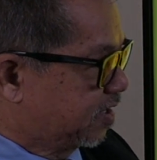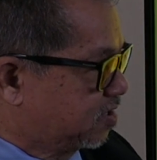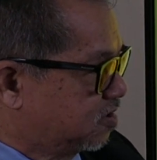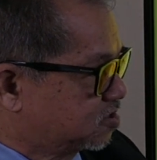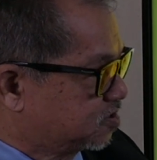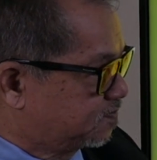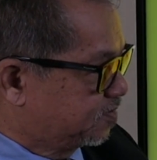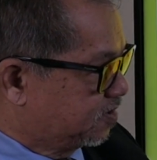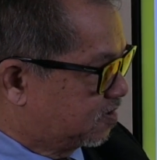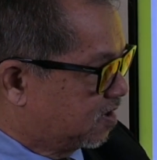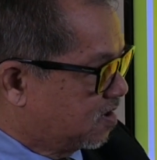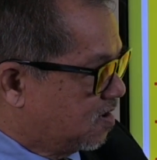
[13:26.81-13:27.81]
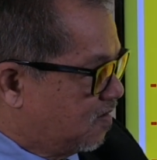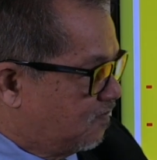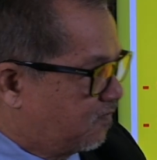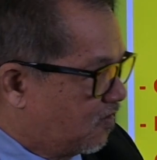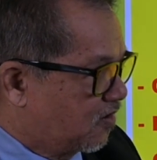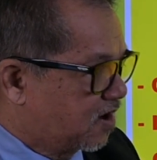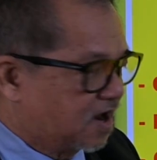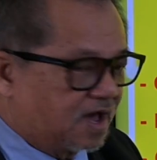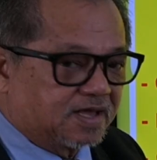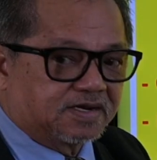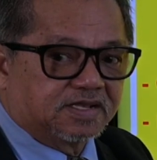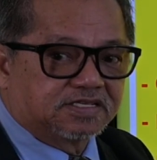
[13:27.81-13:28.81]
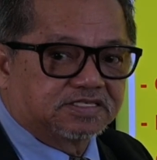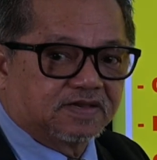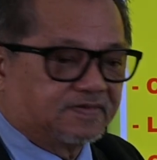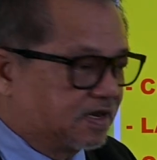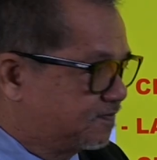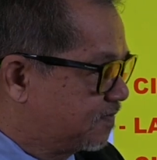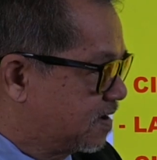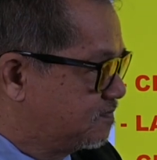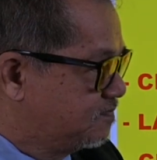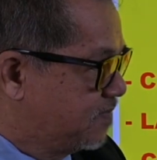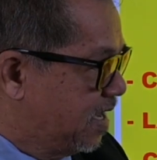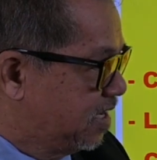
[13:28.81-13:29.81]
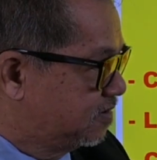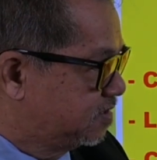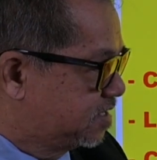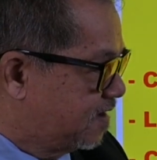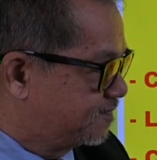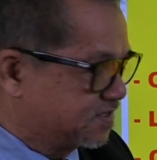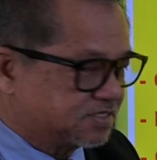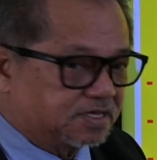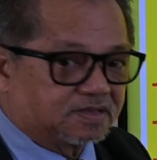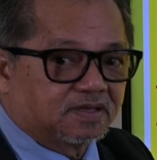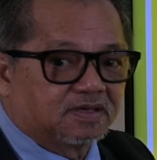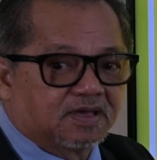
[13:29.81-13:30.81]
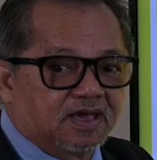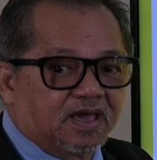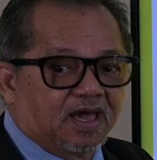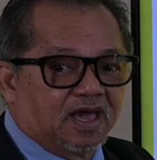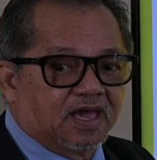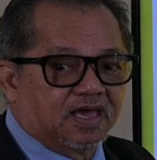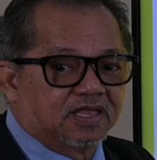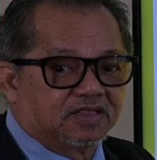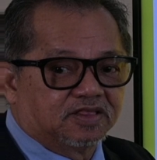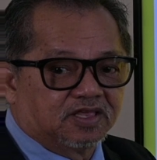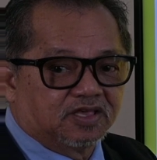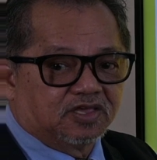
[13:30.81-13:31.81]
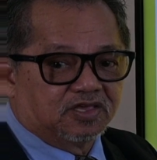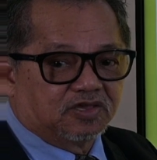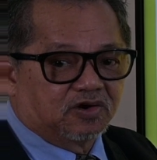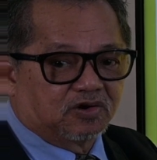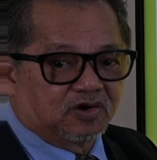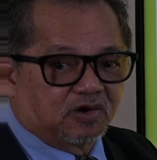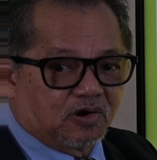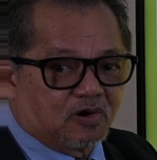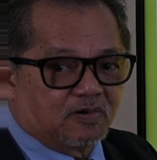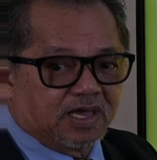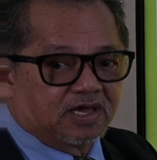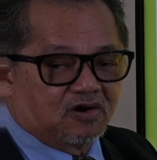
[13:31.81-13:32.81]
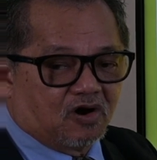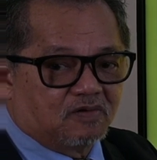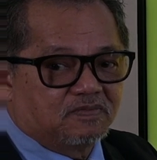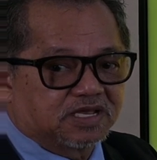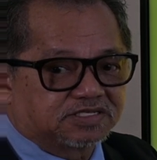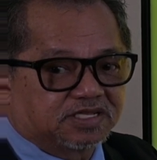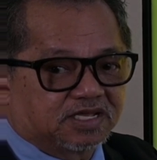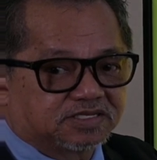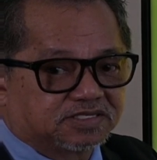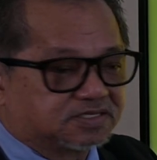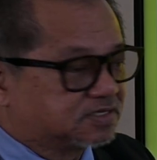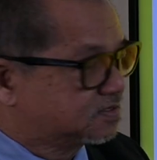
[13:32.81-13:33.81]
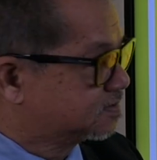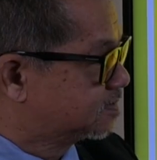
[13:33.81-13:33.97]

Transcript: because of your $475 million deficit and your growing homelessness.